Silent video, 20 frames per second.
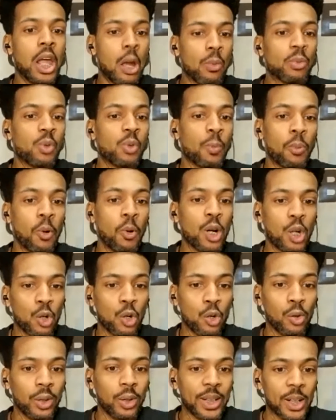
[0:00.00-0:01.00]
It was
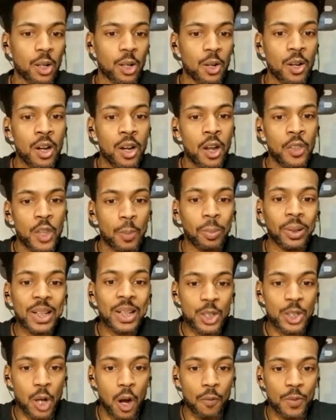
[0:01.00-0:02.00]
reported earlier, the
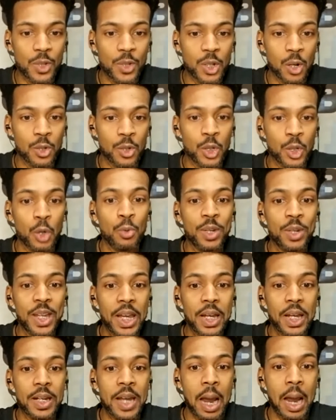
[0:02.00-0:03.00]
police officers who
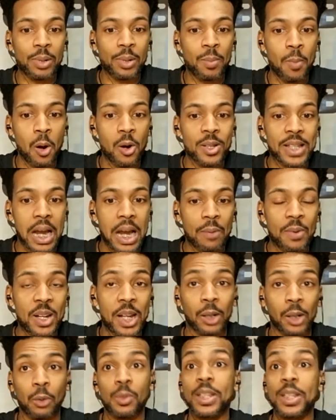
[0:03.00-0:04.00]
kidnapped and murdered Tyre
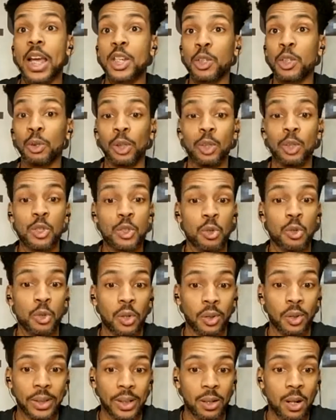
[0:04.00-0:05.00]
Nichols, as you alluded to
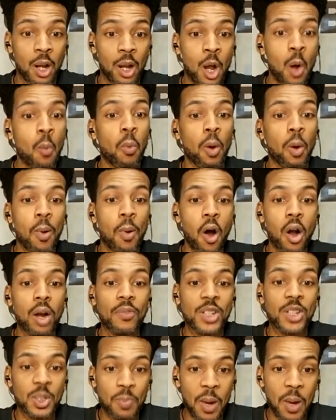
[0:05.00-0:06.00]
earlier, were
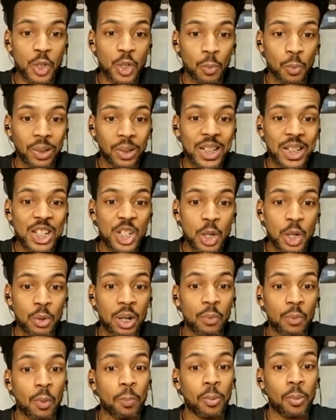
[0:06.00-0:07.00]
part of a special police
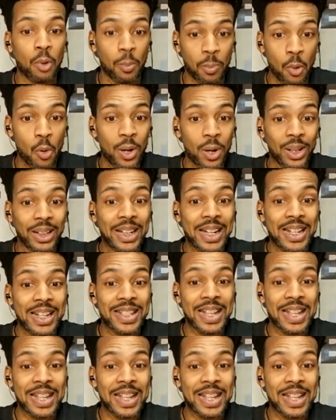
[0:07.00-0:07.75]
unit purportedly